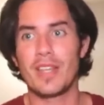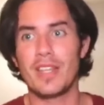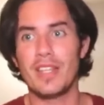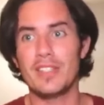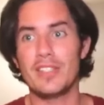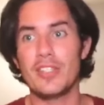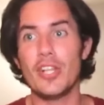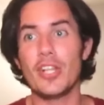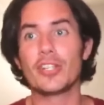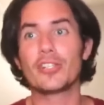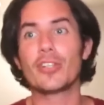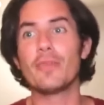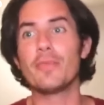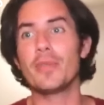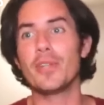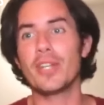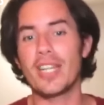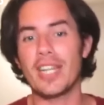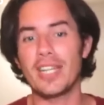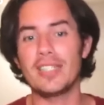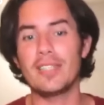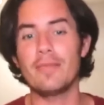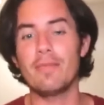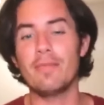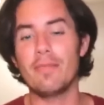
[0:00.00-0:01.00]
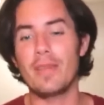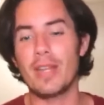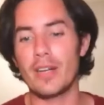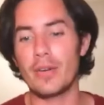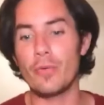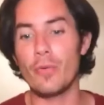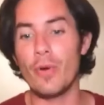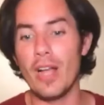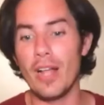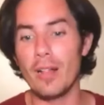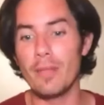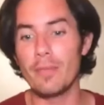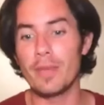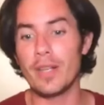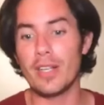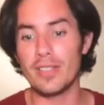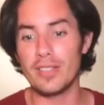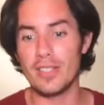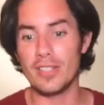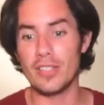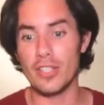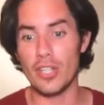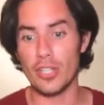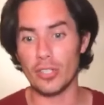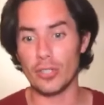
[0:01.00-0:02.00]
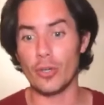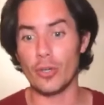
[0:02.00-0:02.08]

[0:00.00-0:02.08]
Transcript: not communicating very well because it's not